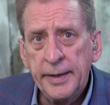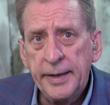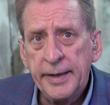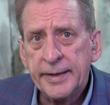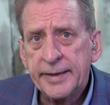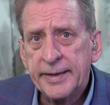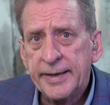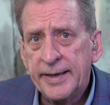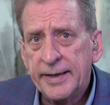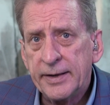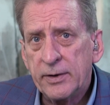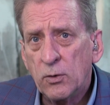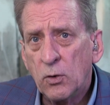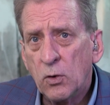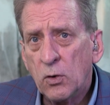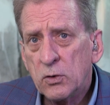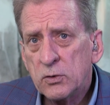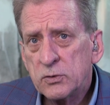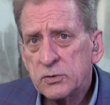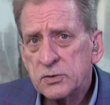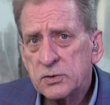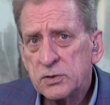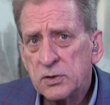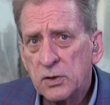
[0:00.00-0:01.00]
It can
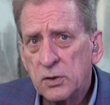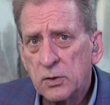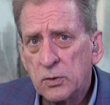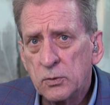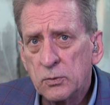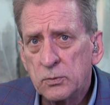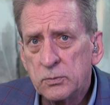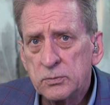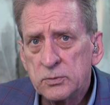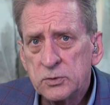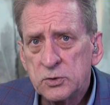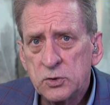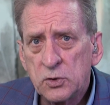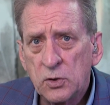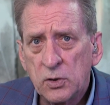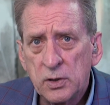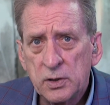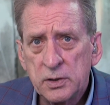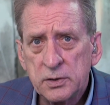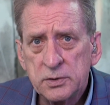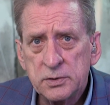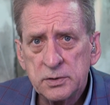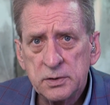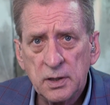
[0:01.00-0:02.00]
also
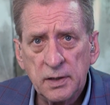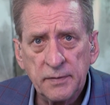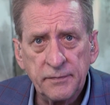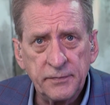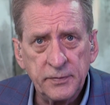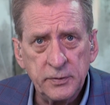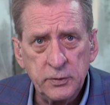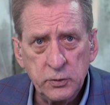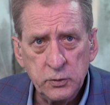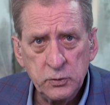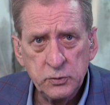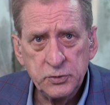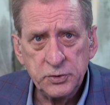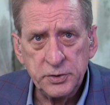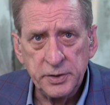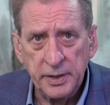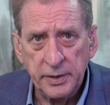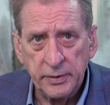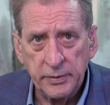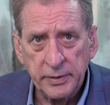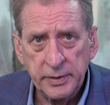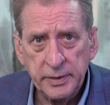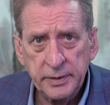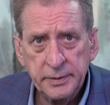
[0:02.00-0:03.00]
charge a
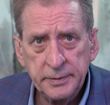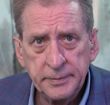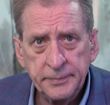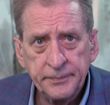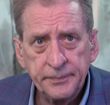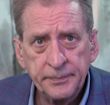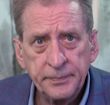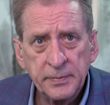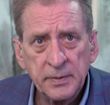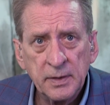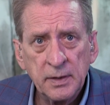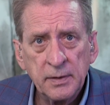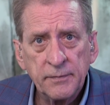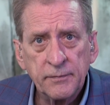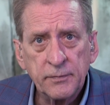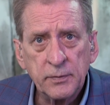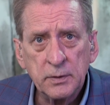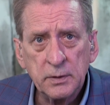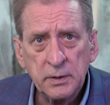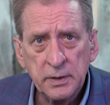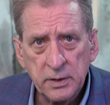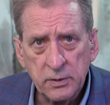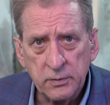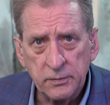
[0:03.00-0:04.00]
fiduciary
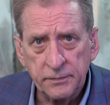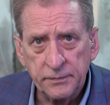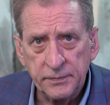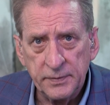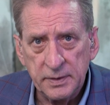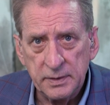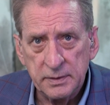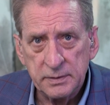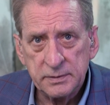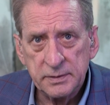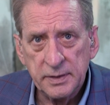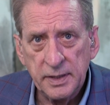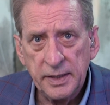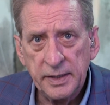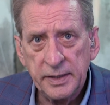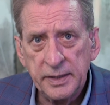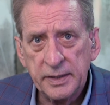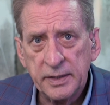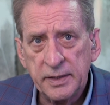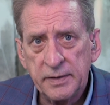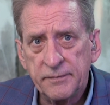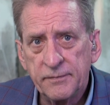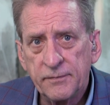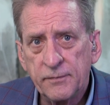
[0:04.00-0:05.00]
for legal fees, and
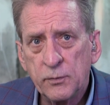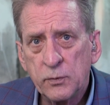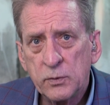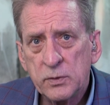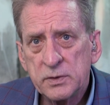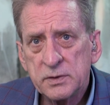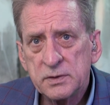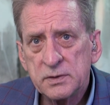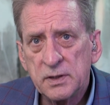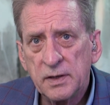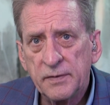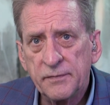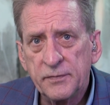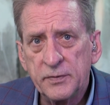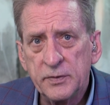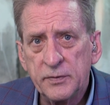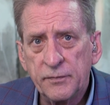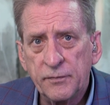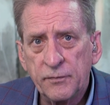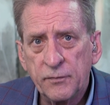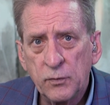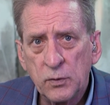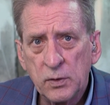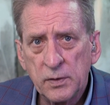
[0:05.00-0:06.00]
it can force a
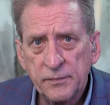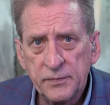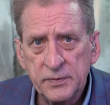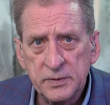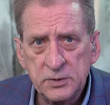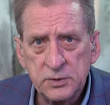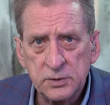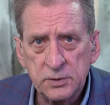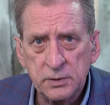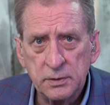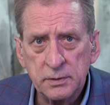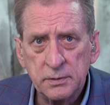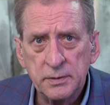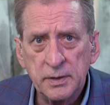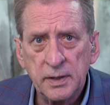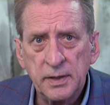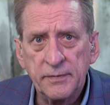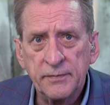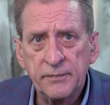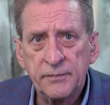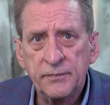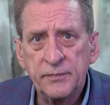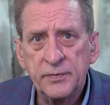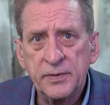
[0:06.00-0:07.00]
forfeiture
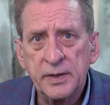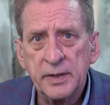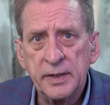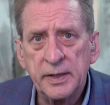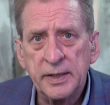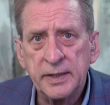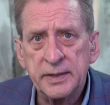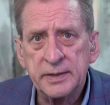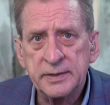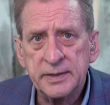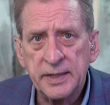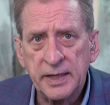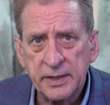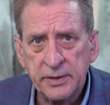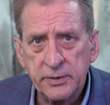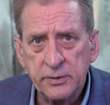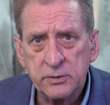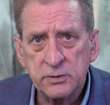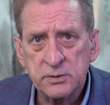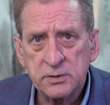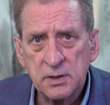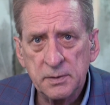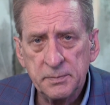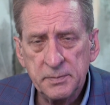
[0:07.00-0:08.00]
of the
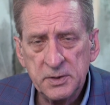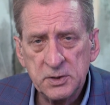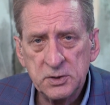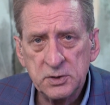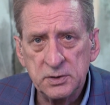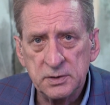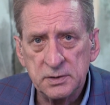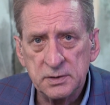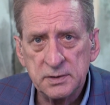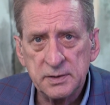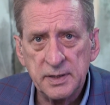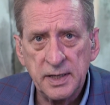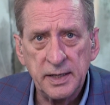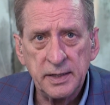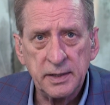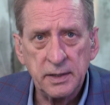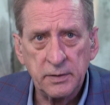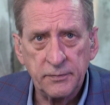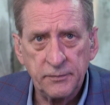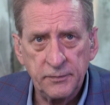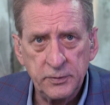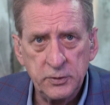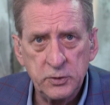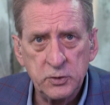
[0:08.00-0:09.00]
executor's commissions that
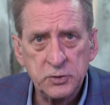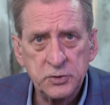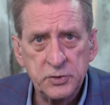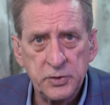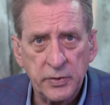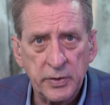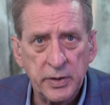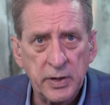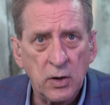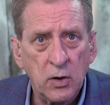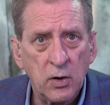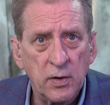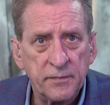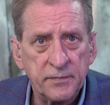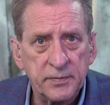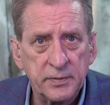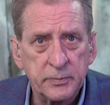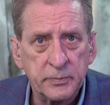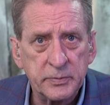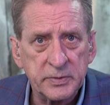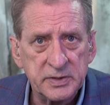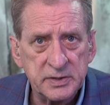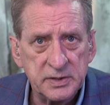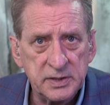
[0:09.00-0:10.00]
a fiduciary
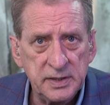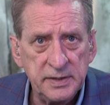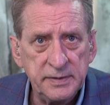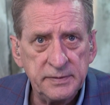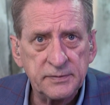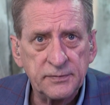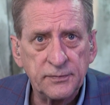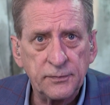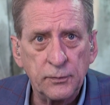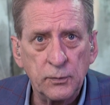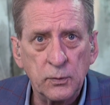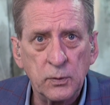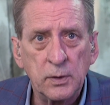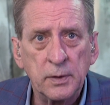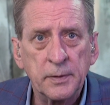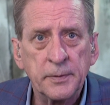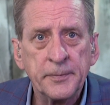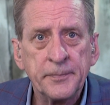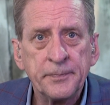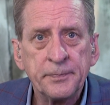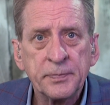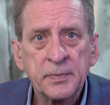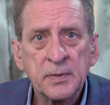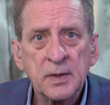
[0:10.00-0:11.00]
often receives for
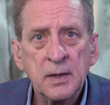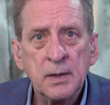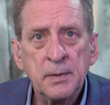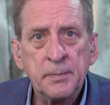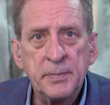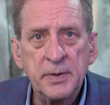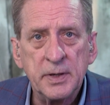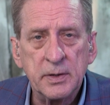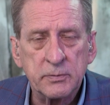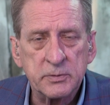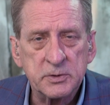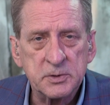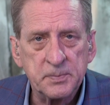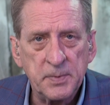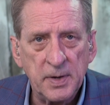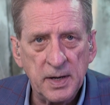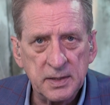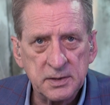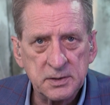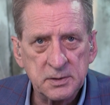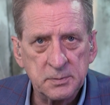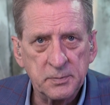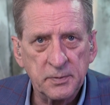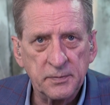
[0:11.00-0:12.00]
being
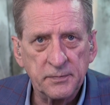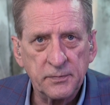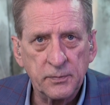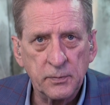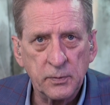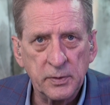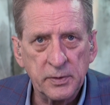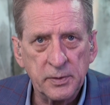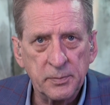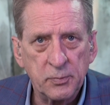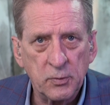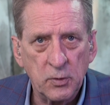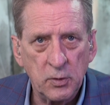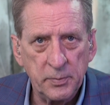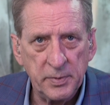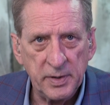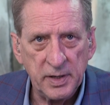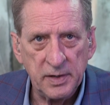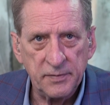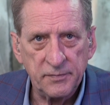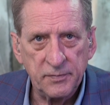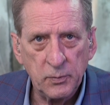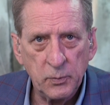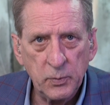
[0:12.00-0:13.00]
responsible for the
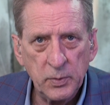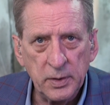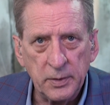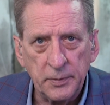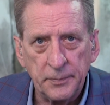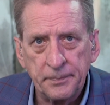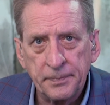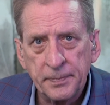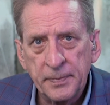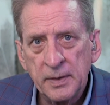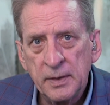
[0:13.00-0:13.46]
probate of a will.